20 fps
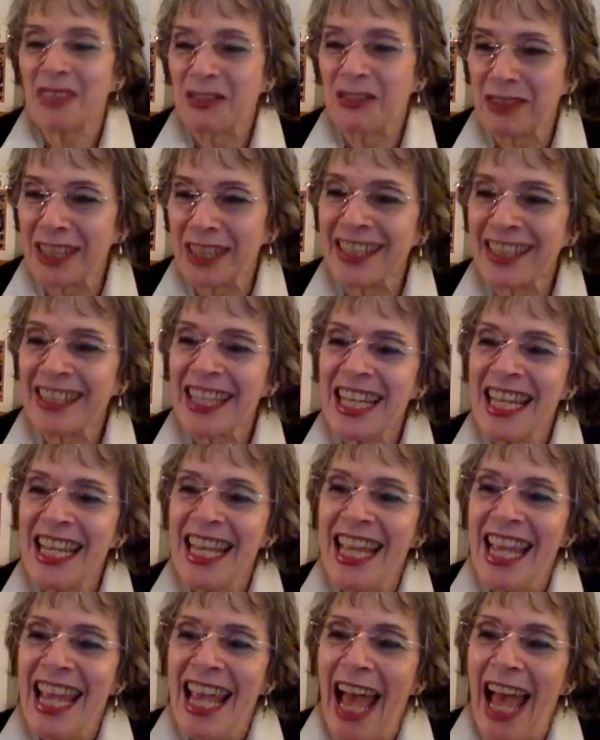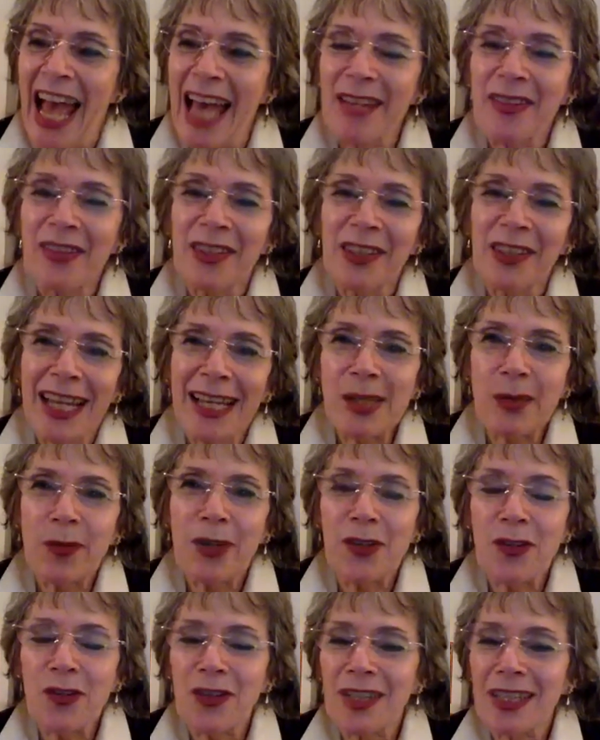great. And the last
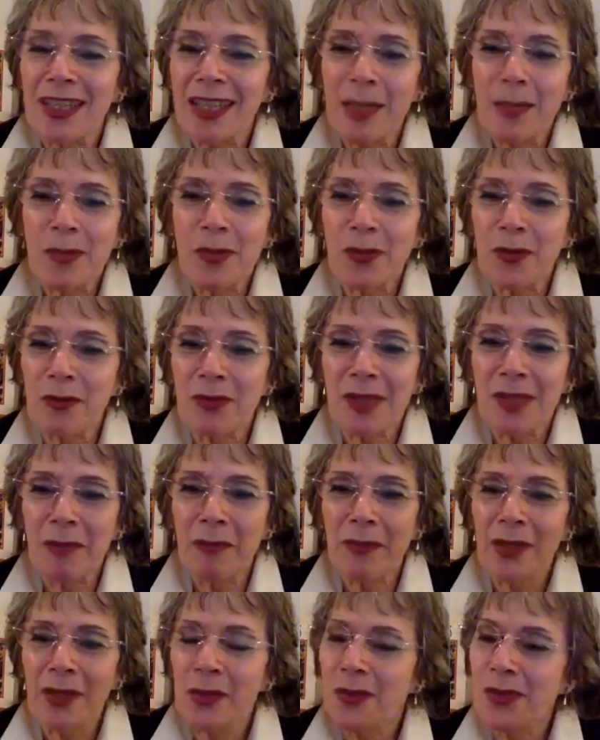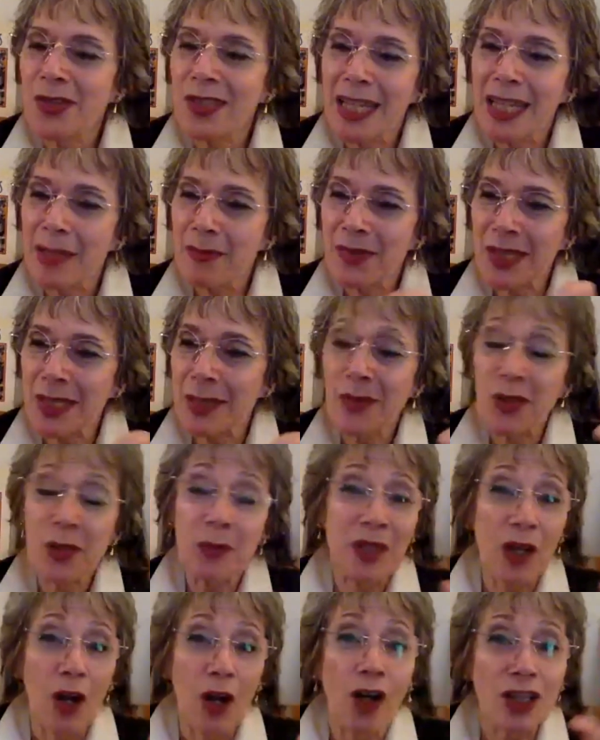question comes from somebody whose name seems to
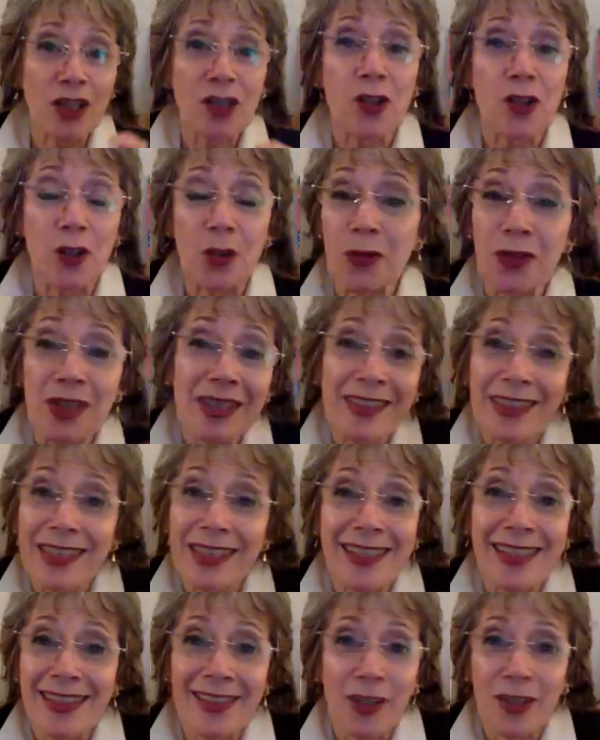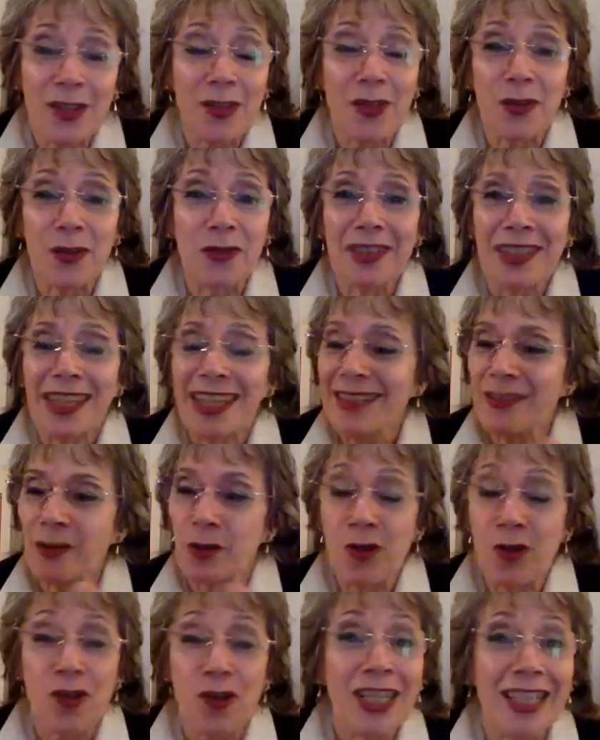be art student. He's an art student, I,
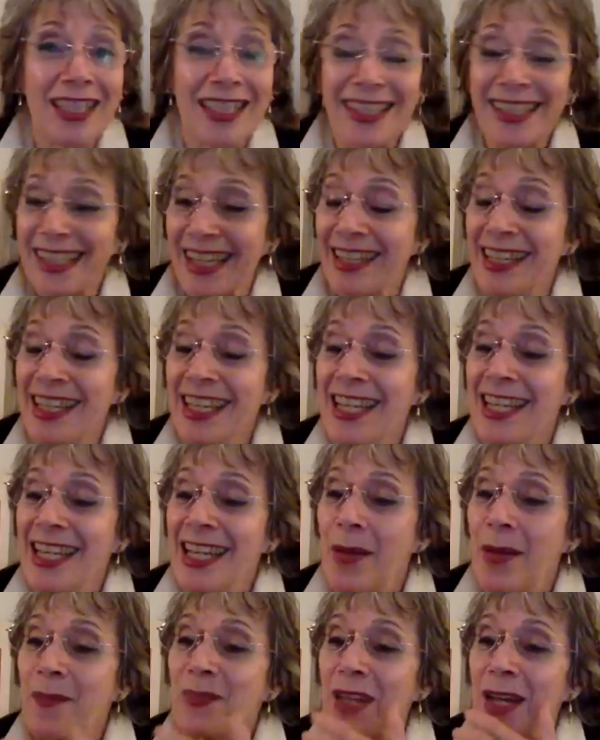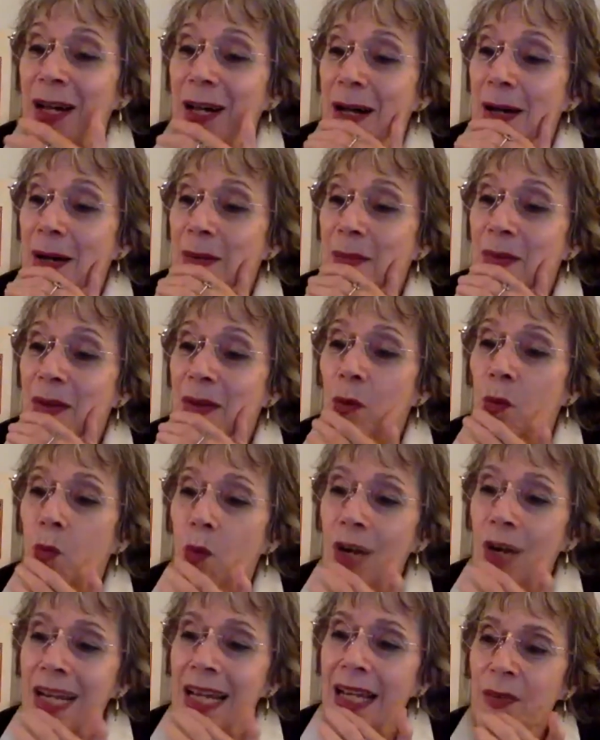or she is. Cool um,
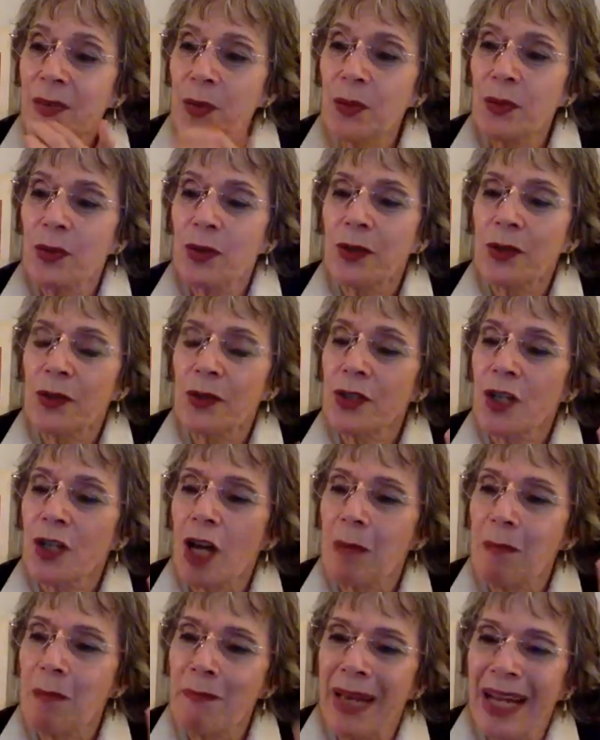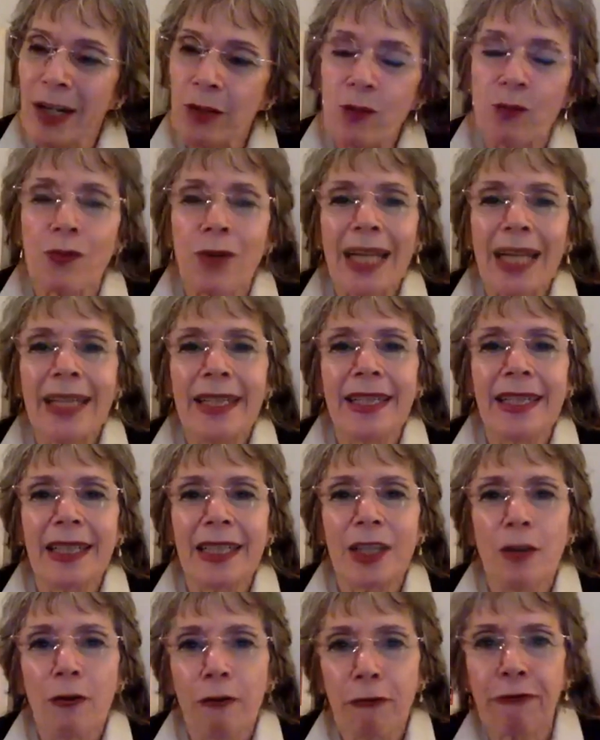what you learned about
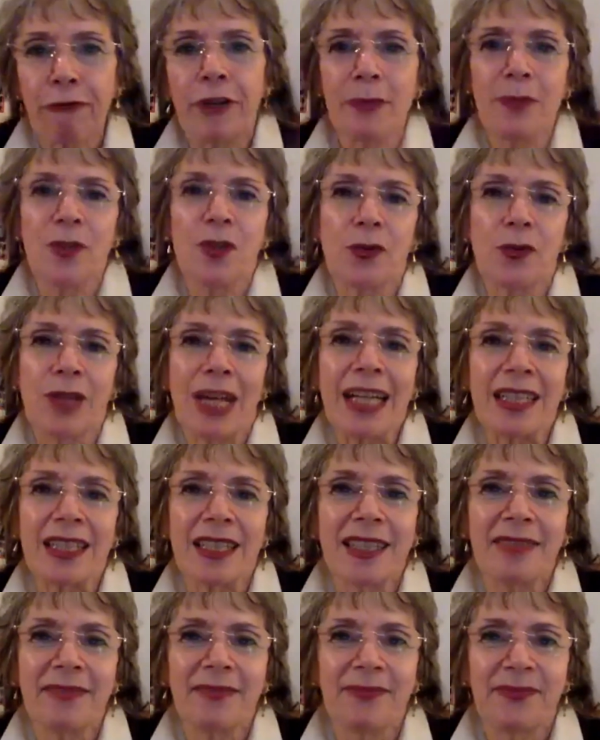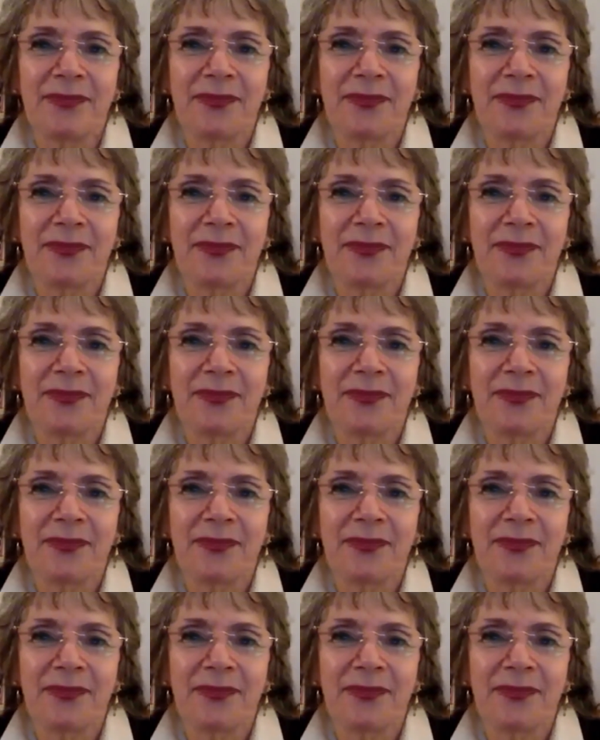writing from directing?